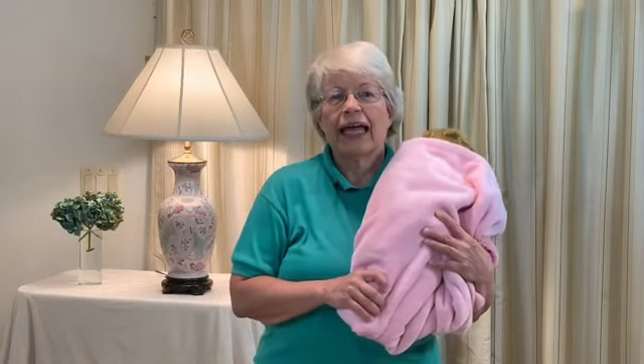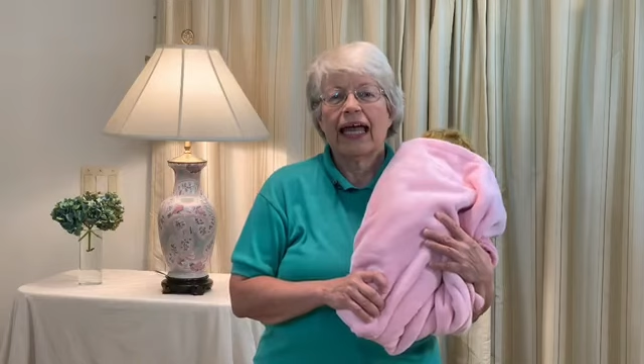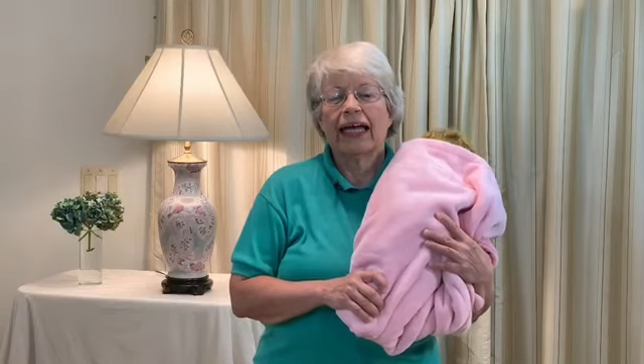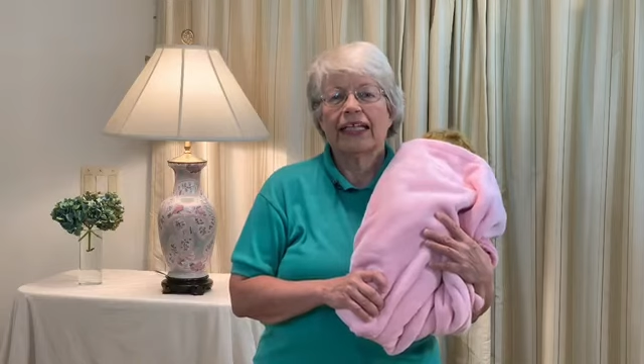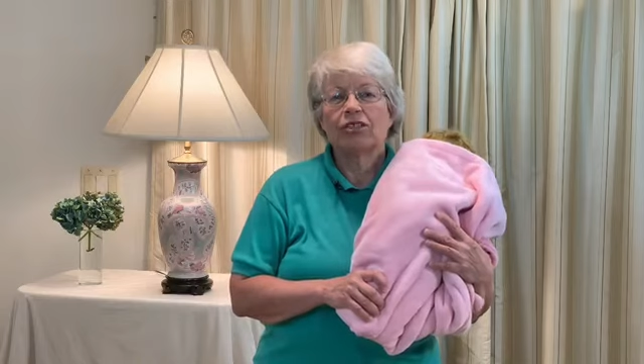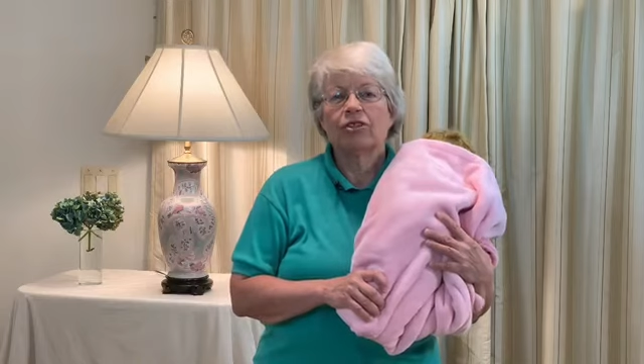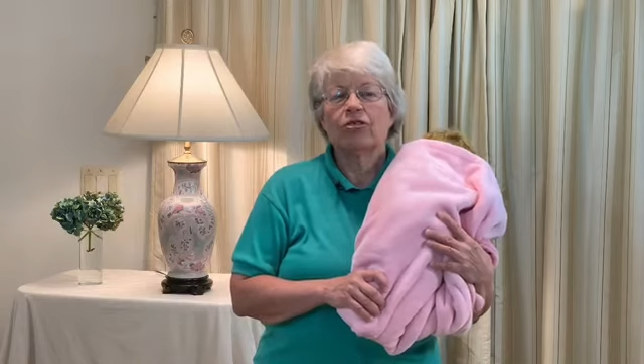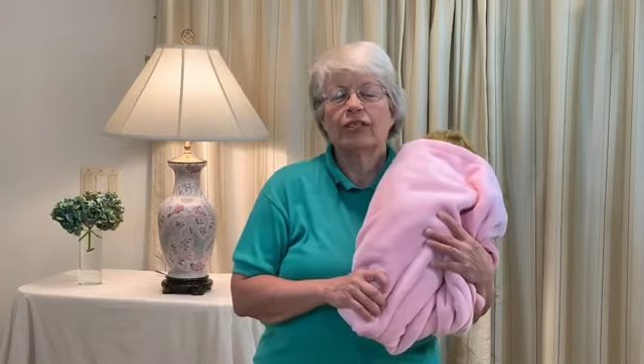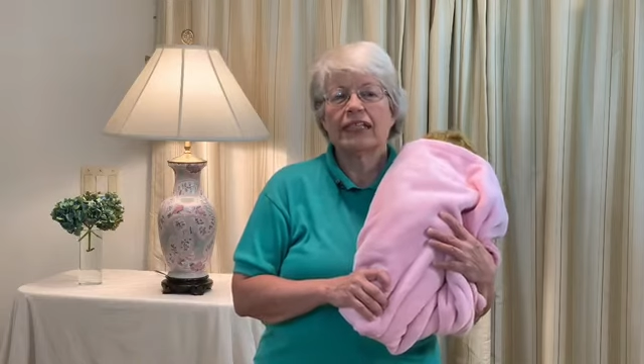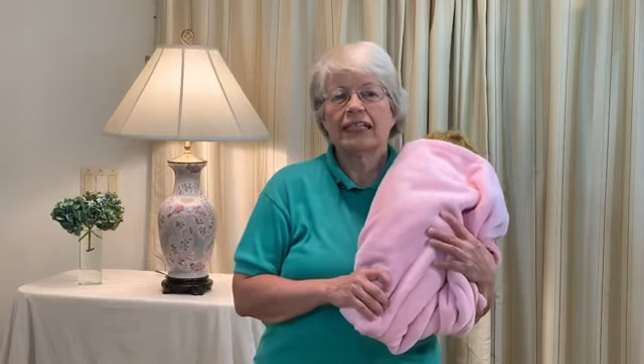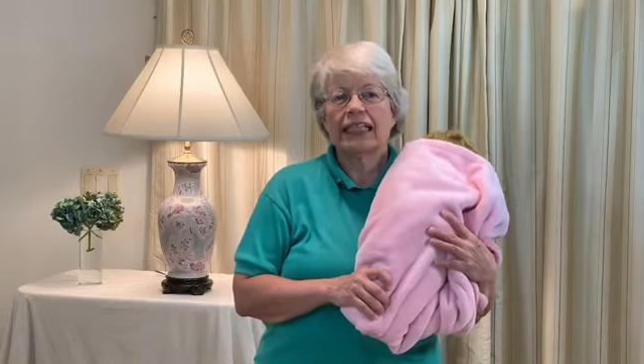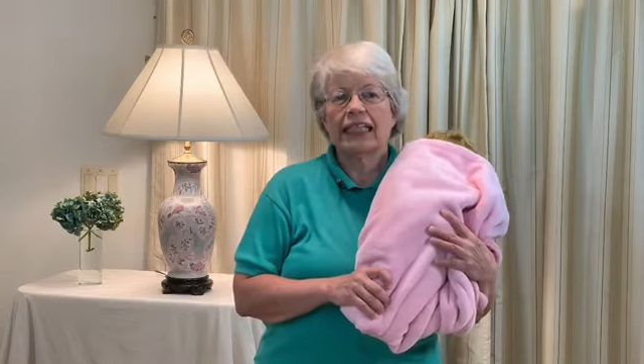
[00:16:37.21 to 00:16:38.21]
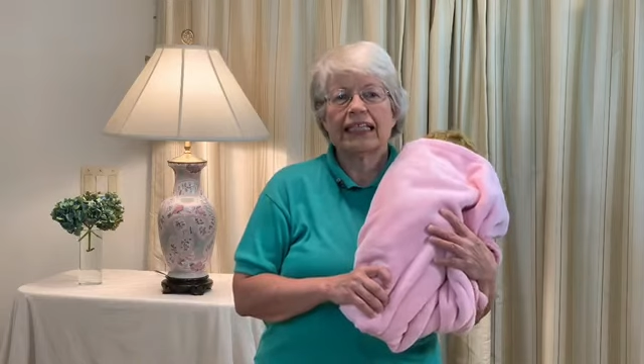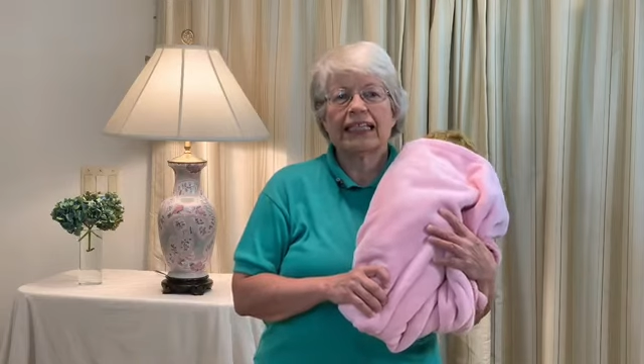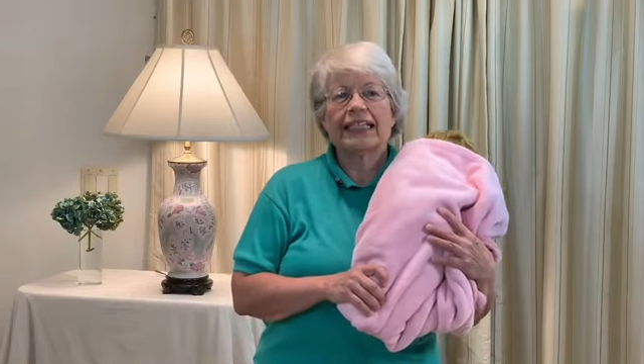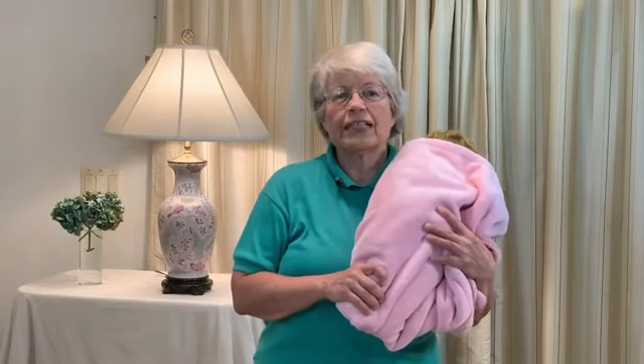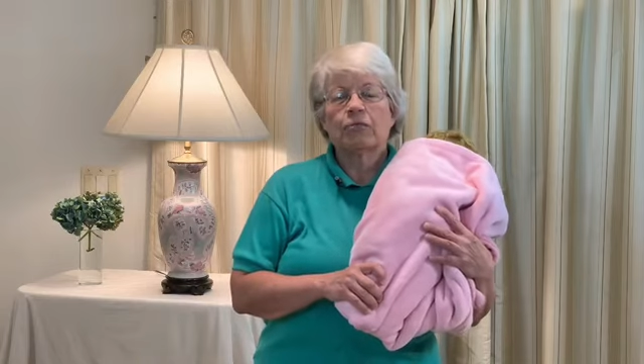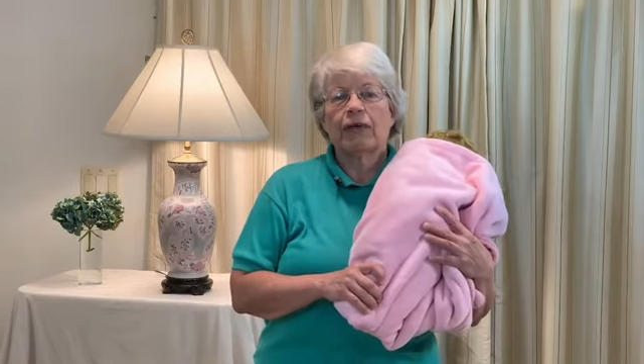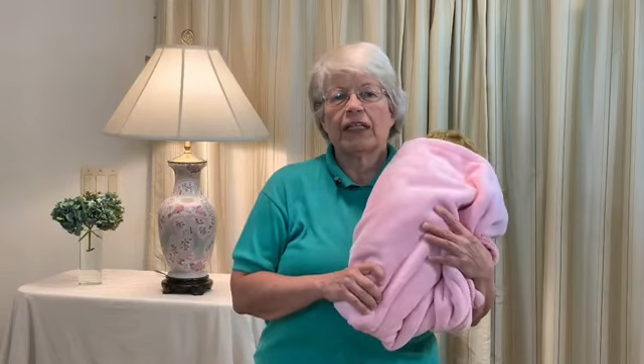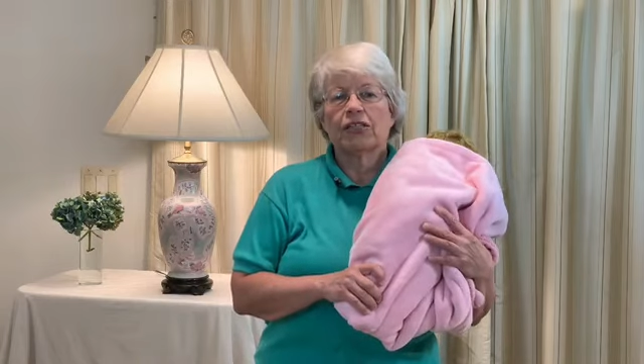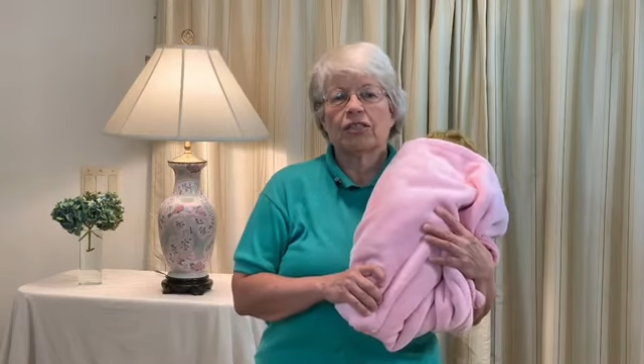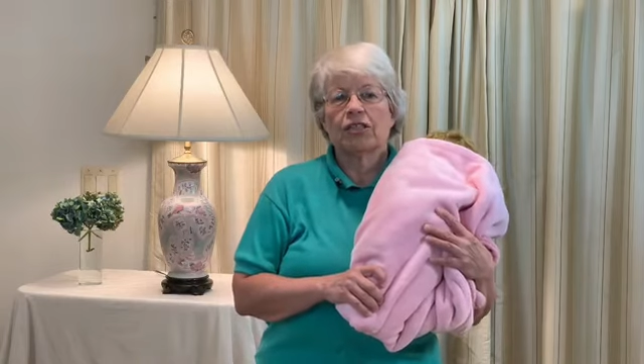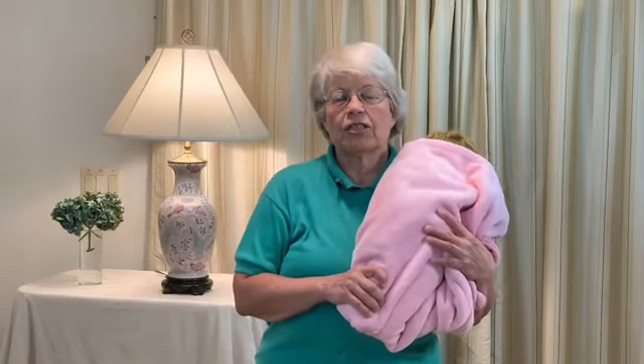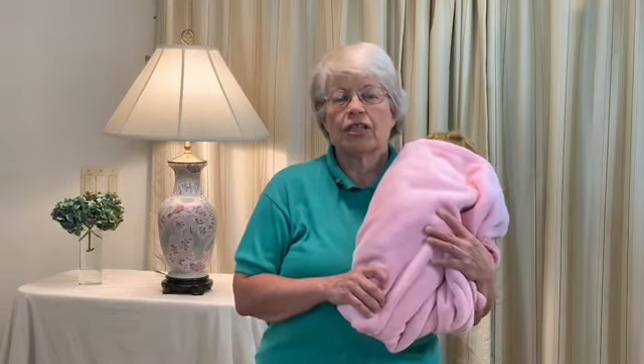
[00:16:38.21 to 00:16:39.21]
and as you can see in these
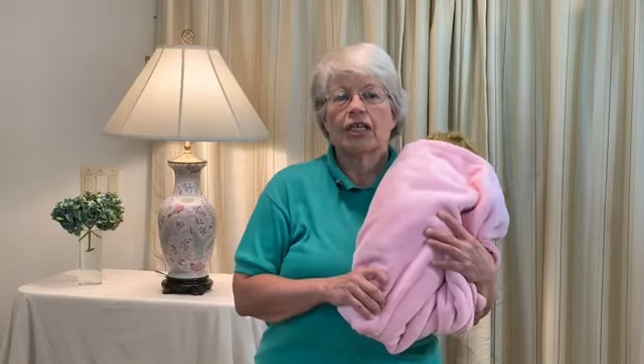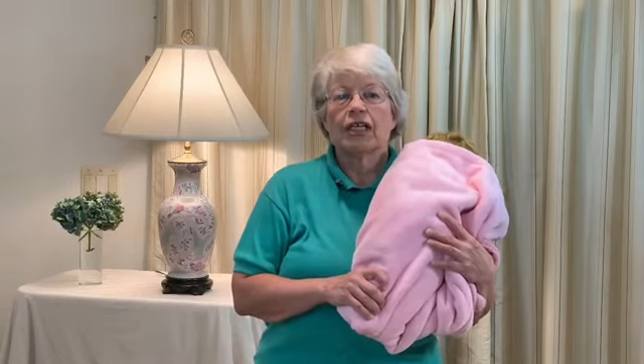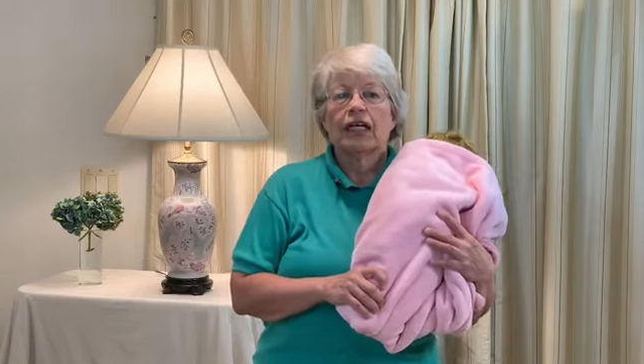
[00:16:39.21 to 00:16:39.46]
pictures,